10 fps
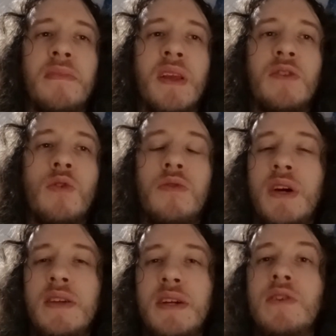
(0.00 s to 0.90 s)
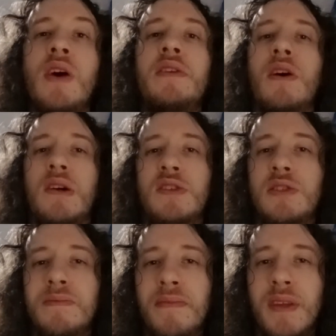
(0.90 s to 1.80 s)
to create a new ideology?
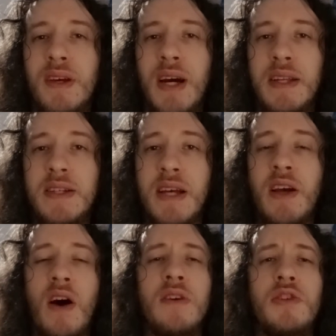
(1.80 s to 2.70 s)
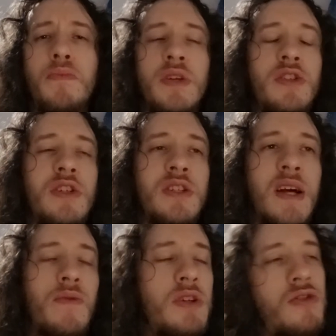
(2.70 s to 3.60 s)
And this ideology preaches
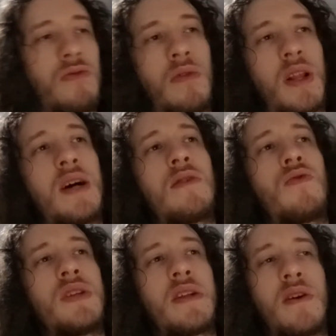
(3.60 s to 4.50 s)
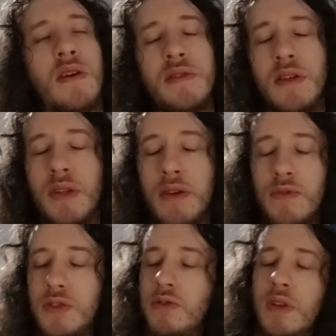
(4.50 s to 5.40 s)
that we should love one another, that
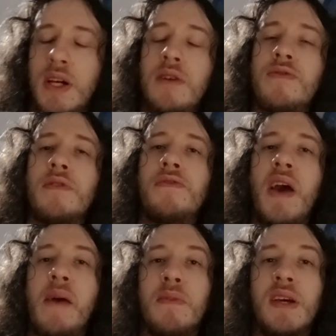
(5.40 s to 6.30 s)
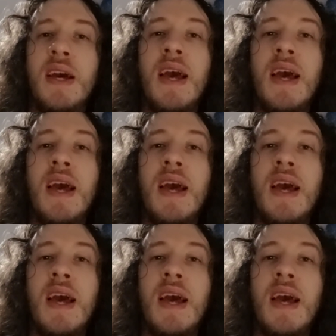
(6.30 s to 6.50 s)
we should love our family,